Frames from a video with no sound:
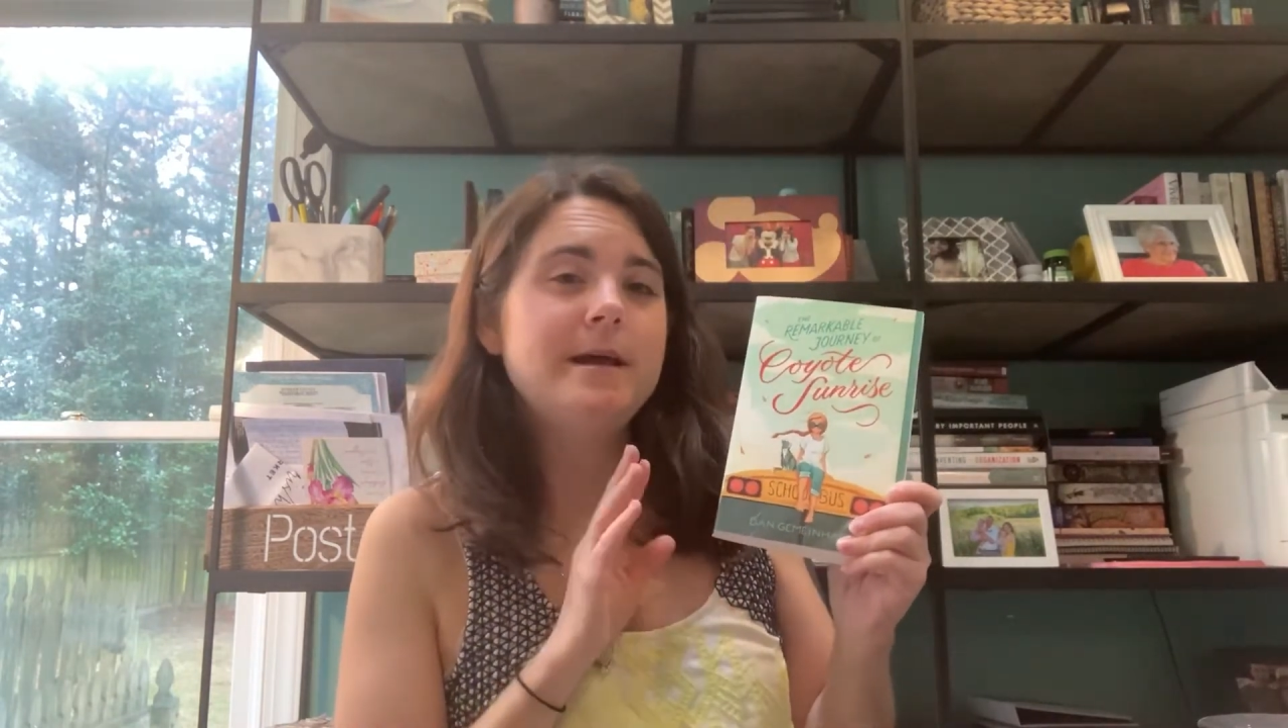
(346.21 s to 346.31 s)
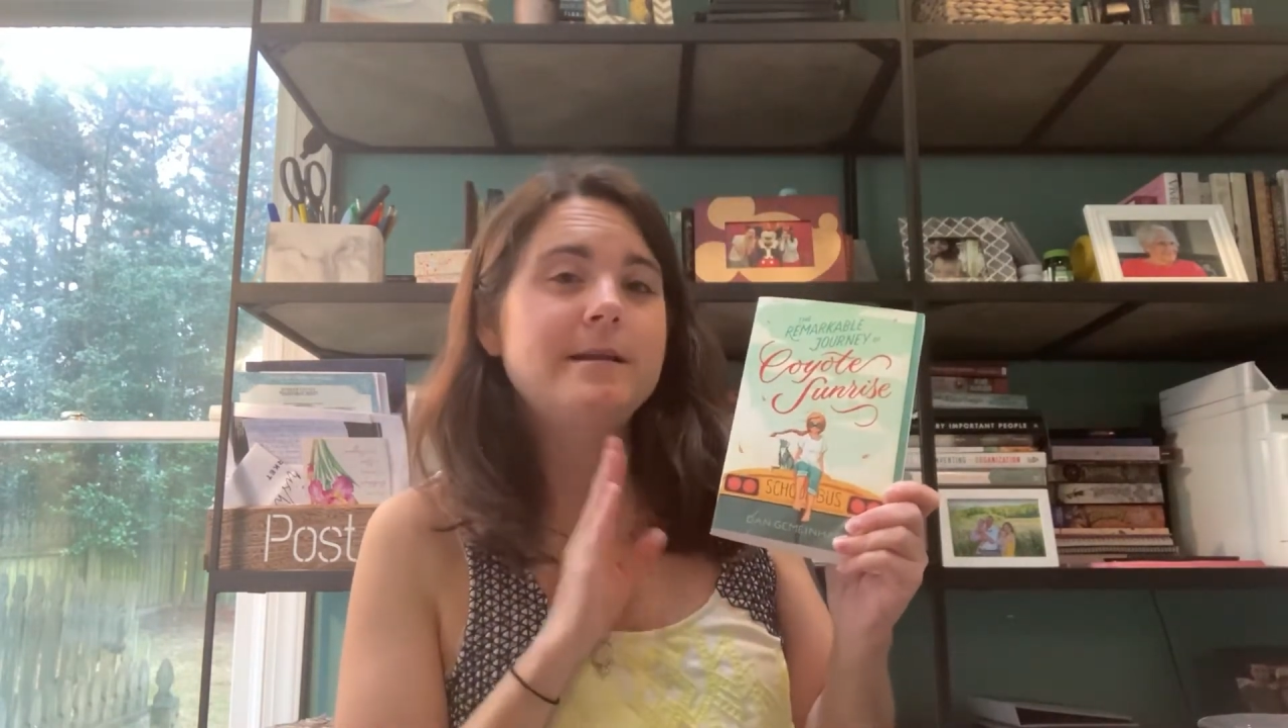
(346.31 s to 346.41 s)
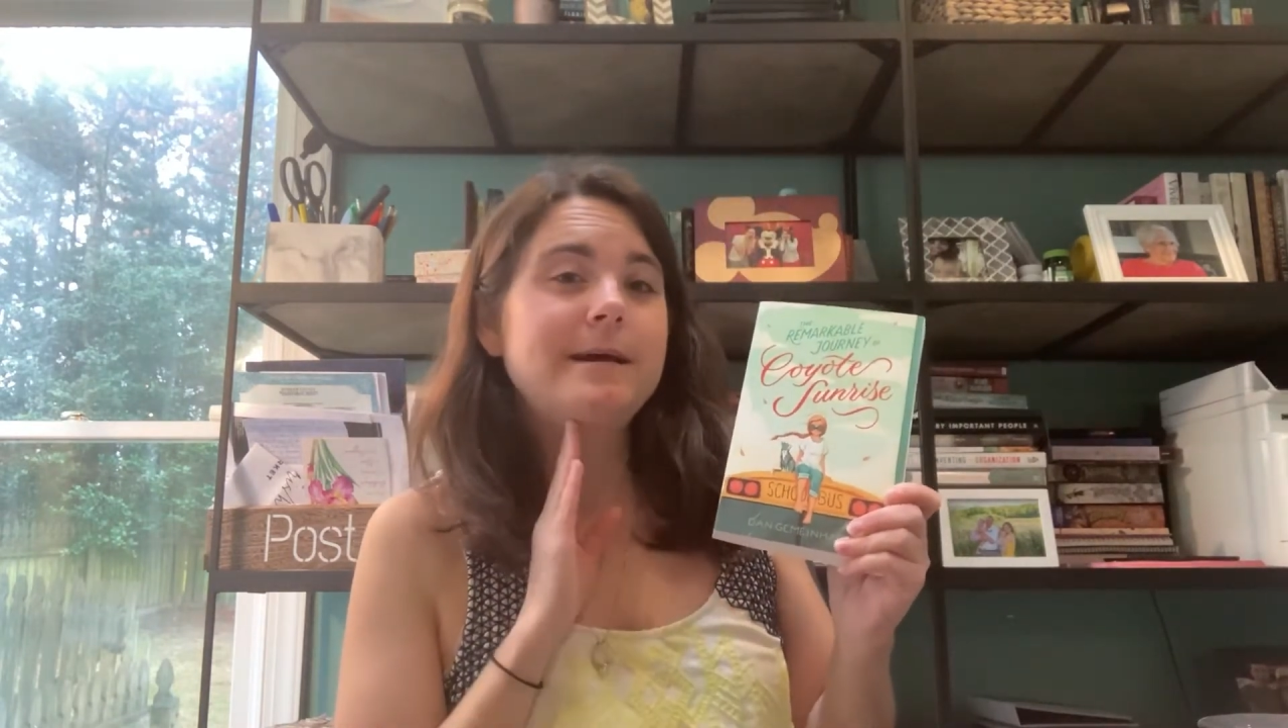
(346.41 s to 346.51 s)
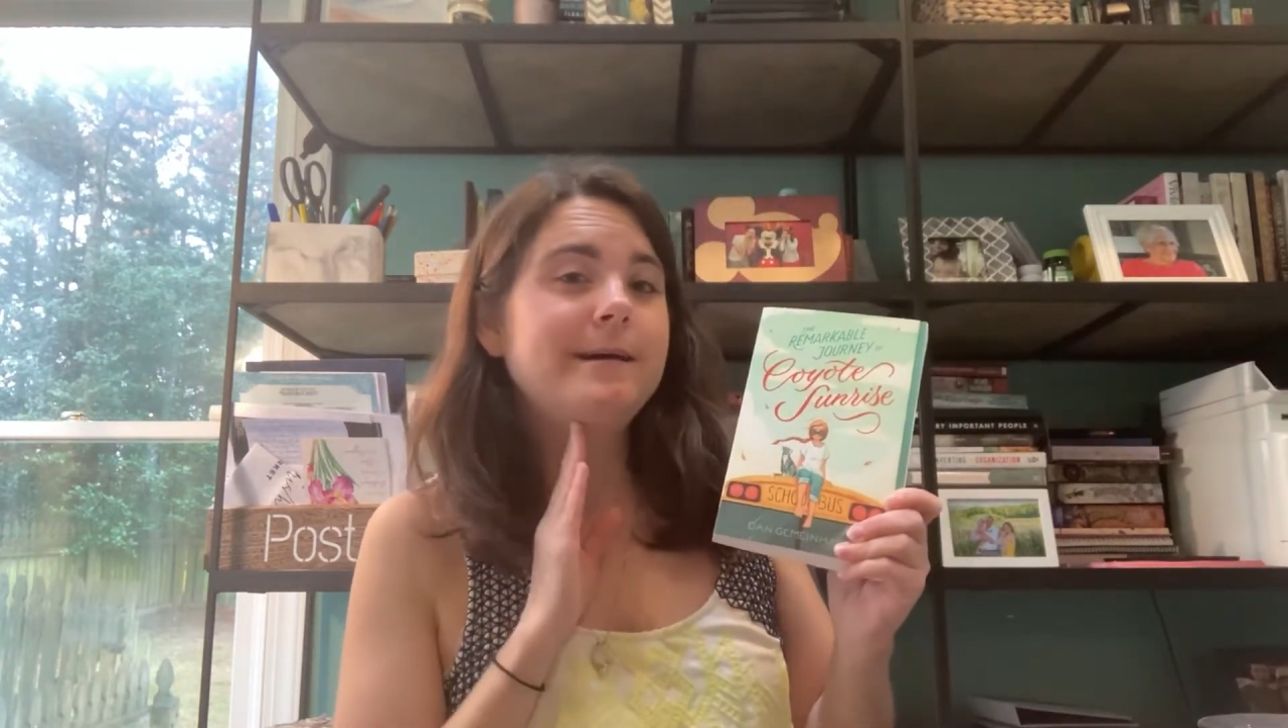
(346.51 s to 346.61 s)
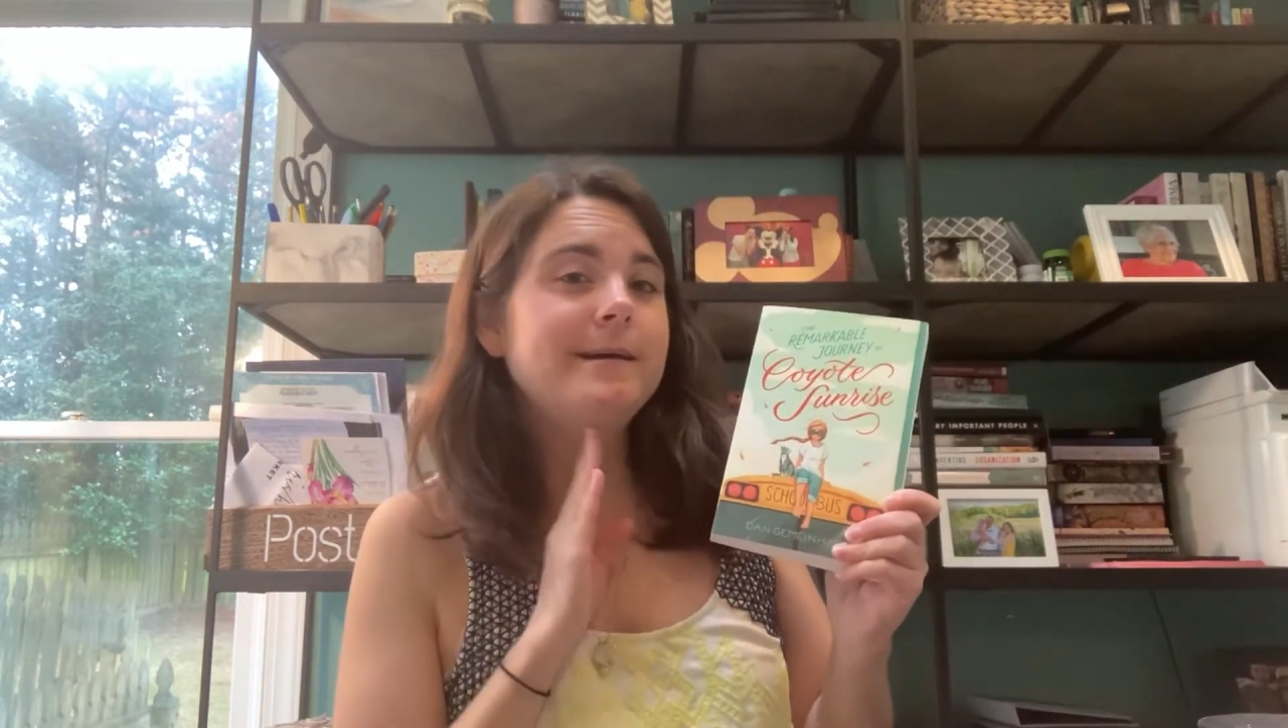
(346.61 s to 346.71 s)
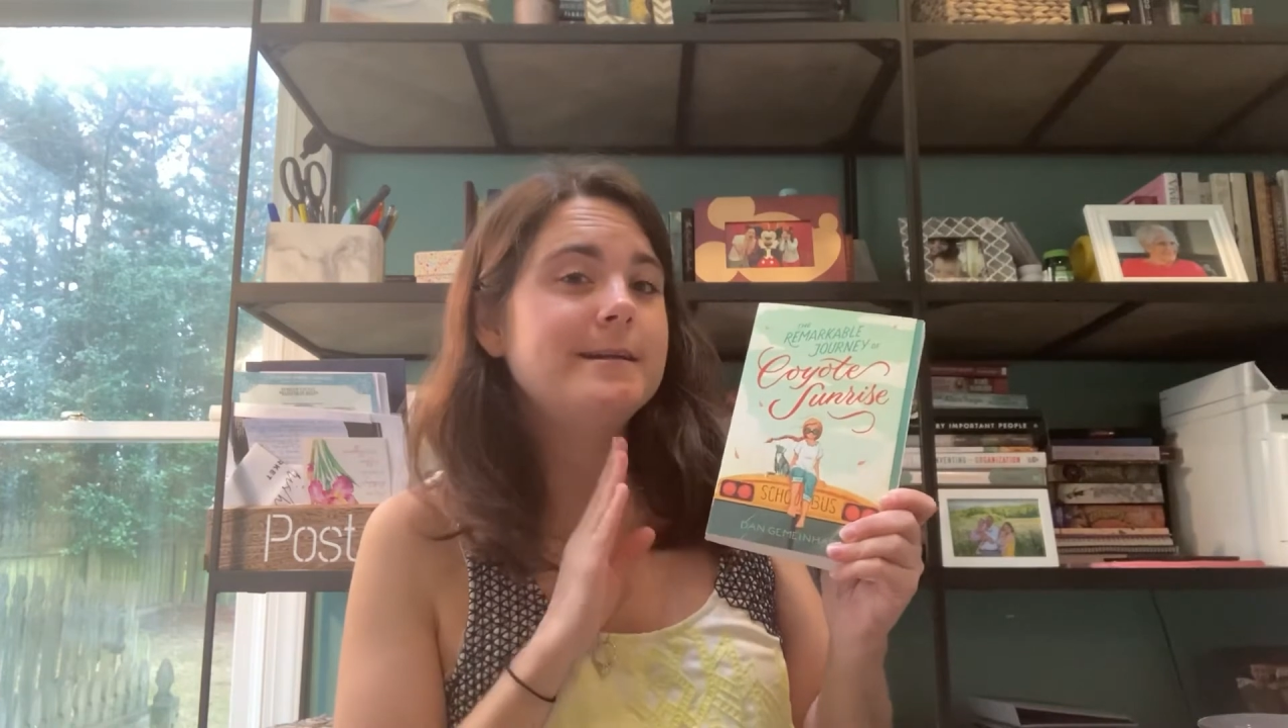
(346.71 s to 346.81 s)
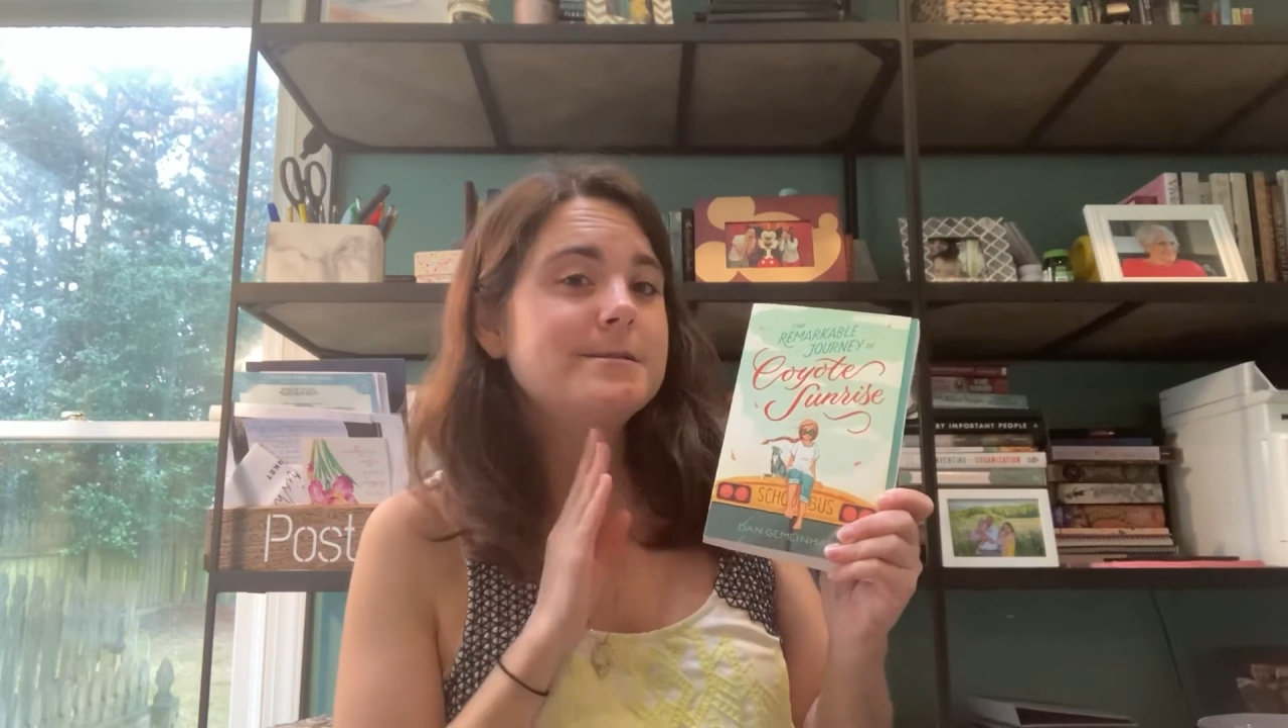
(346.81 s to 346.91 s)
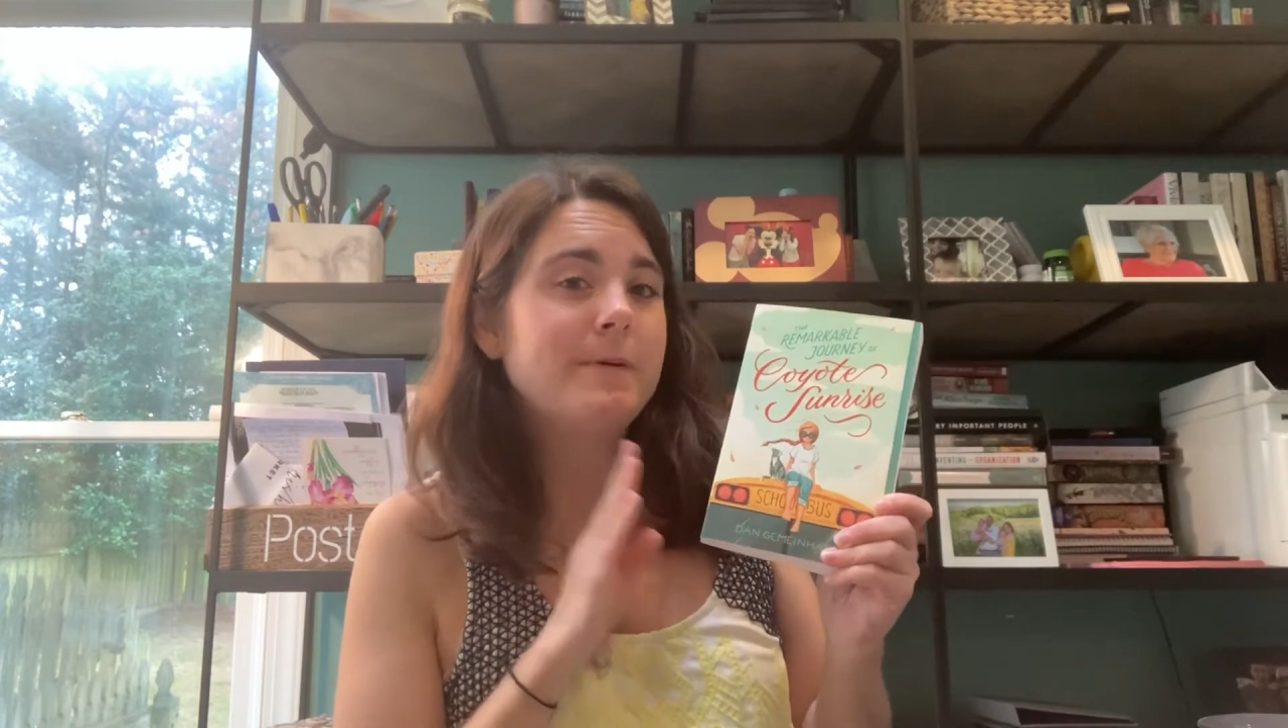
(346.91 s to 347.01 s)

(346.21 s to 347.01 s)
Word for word: and I, it is